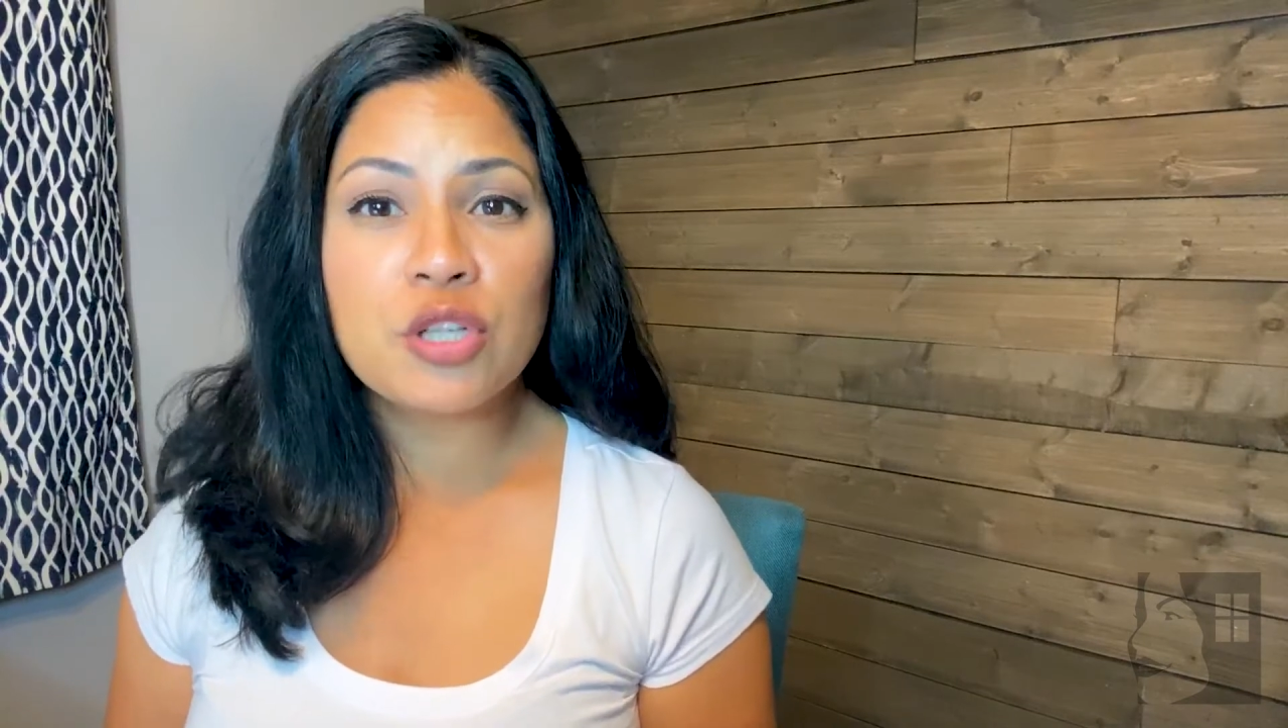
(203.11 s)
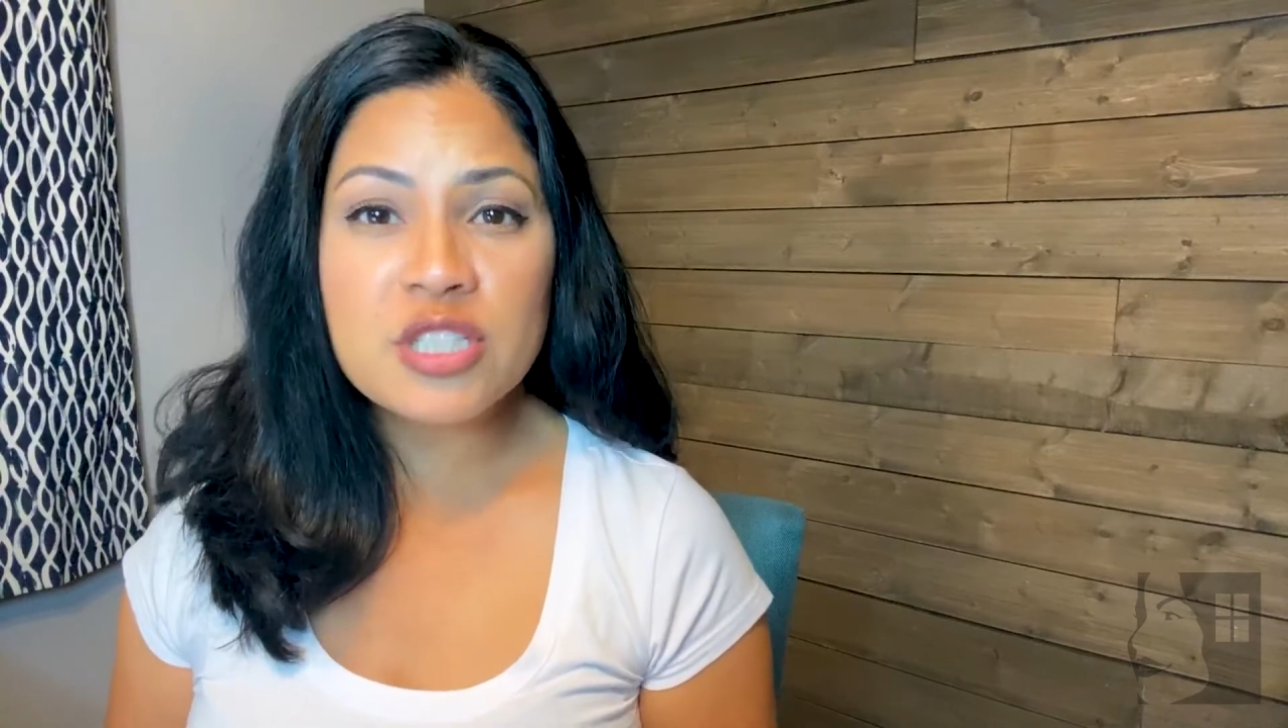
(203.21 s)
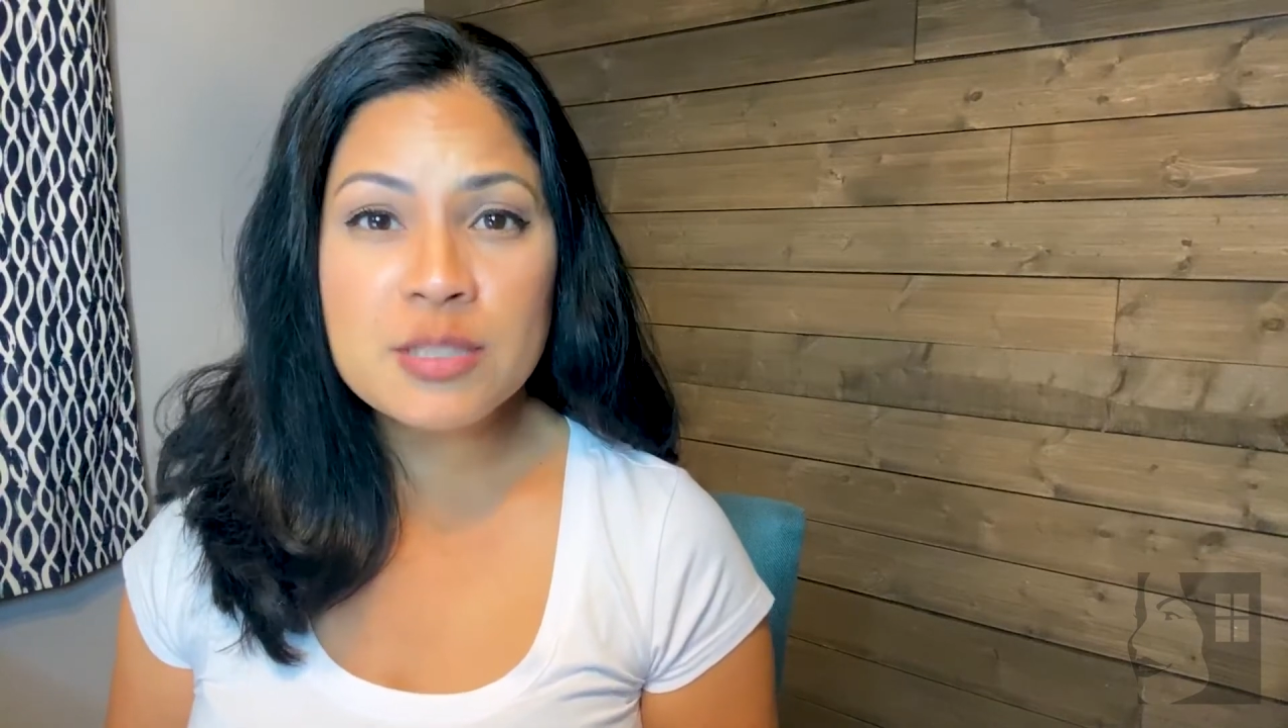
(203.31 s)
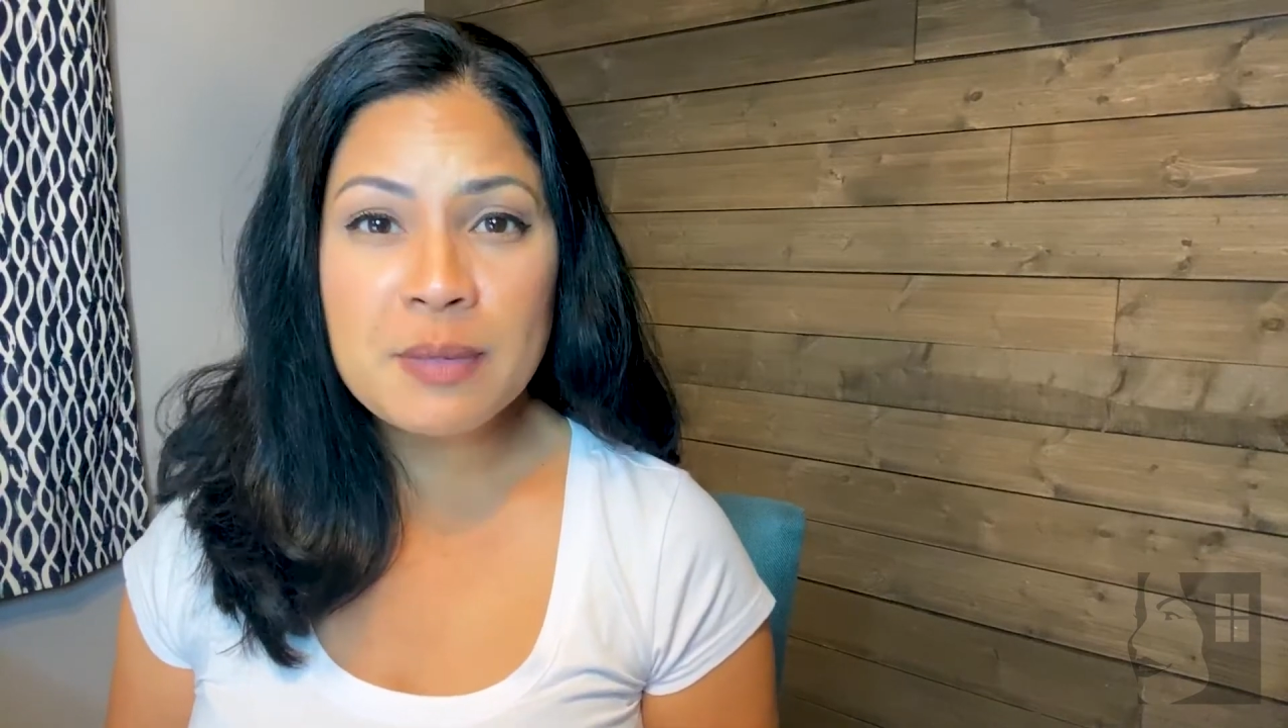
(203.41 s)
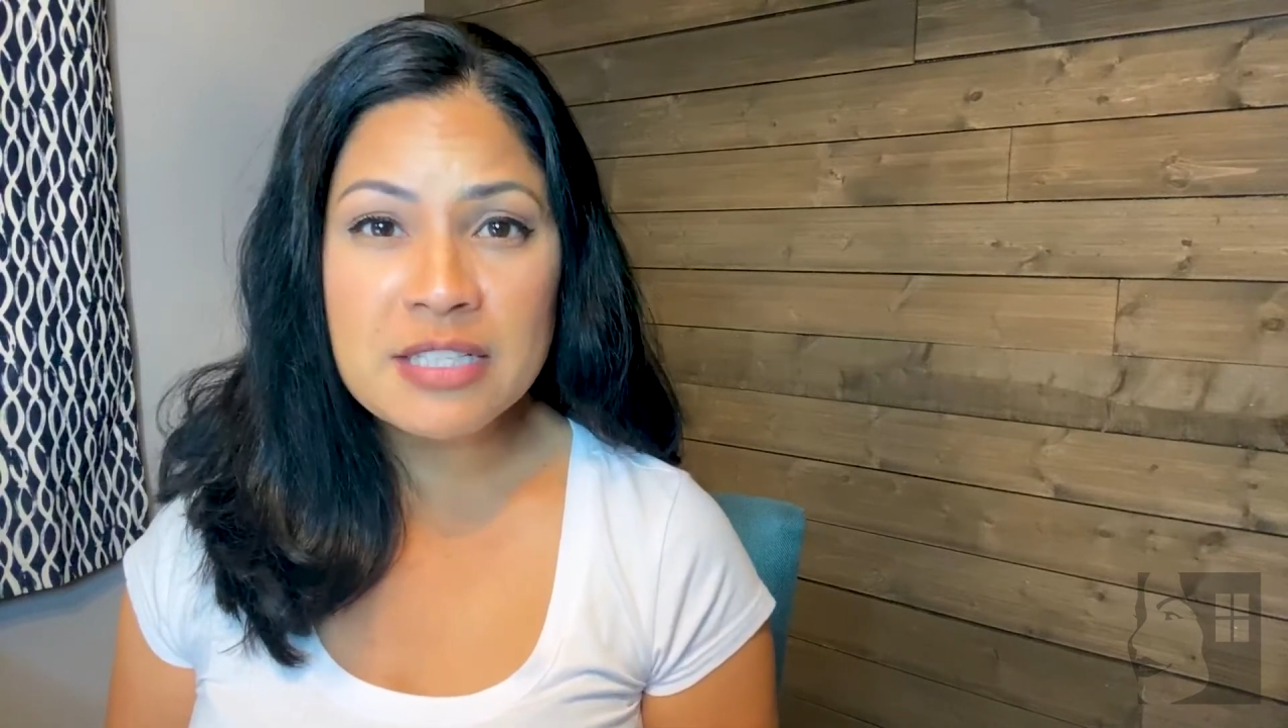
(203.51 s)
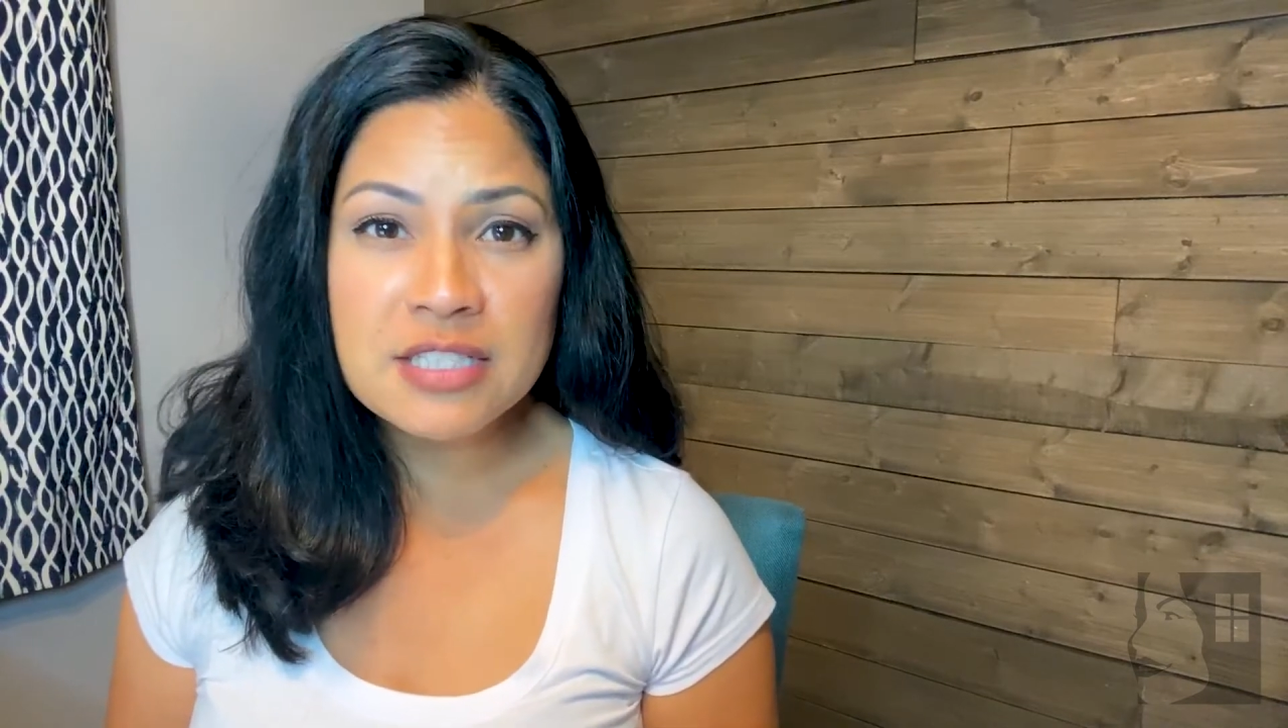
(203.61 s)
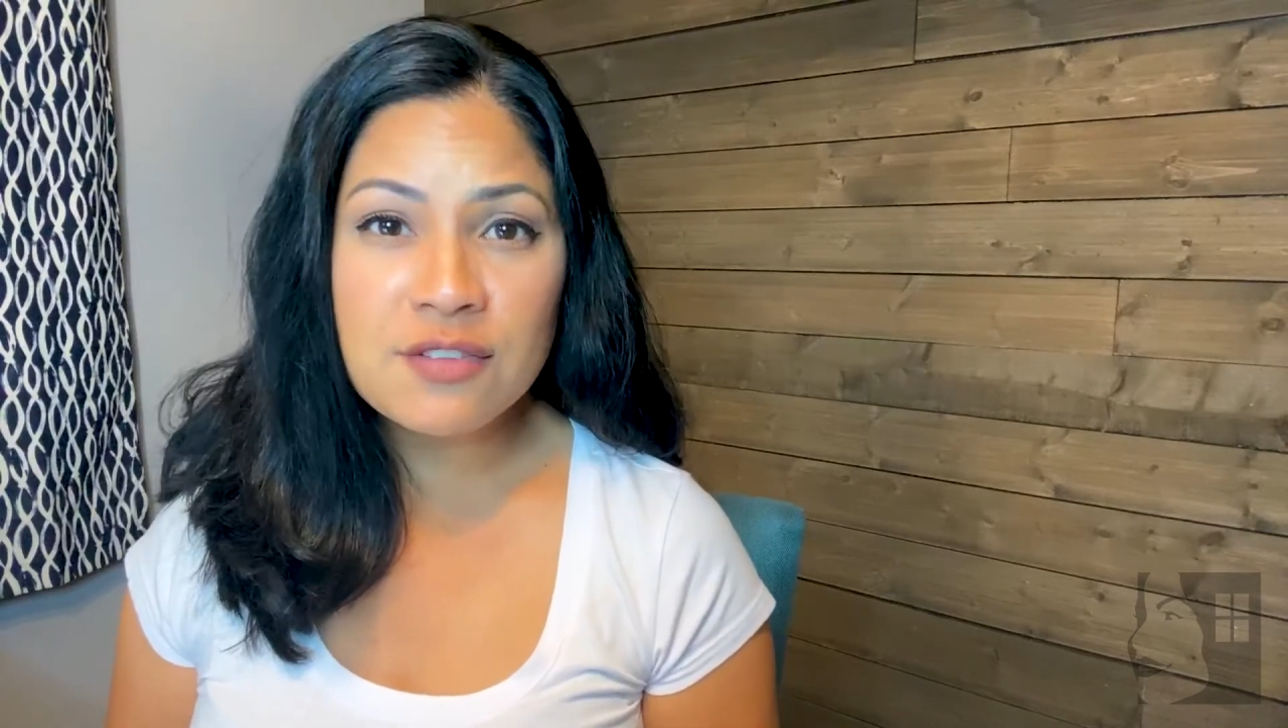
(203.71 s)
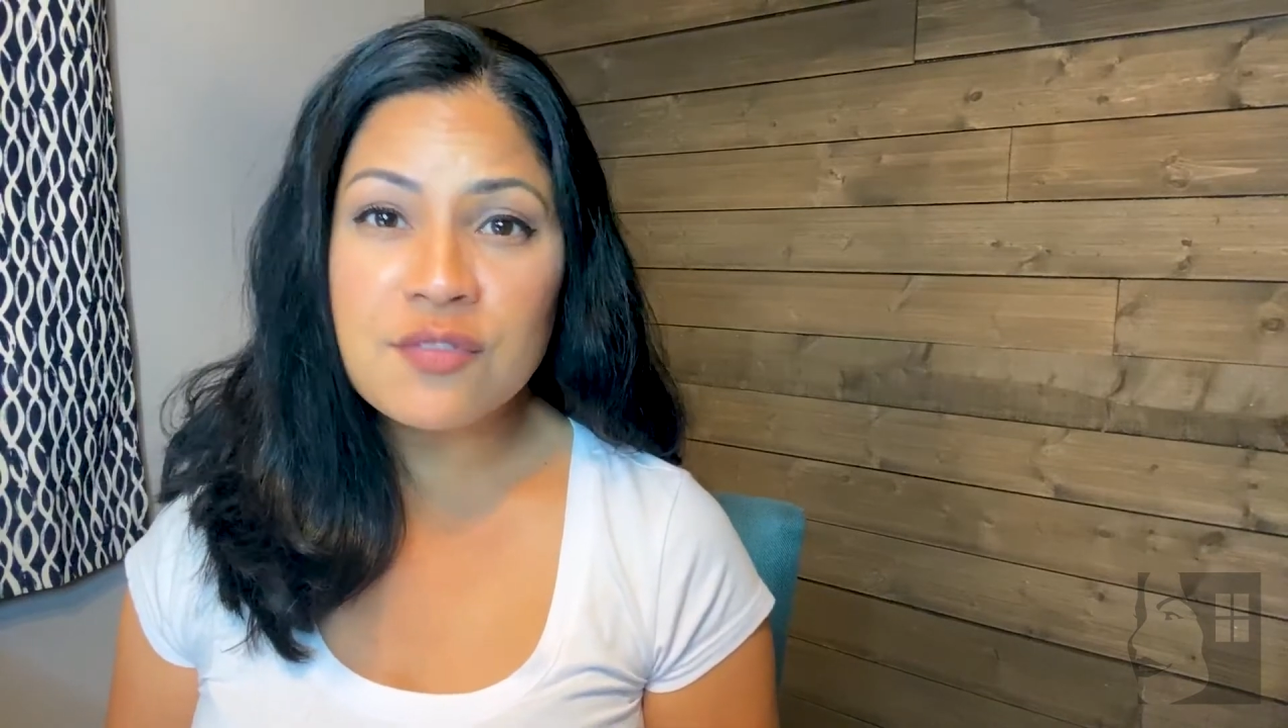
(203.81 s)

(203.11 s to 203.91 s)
expensive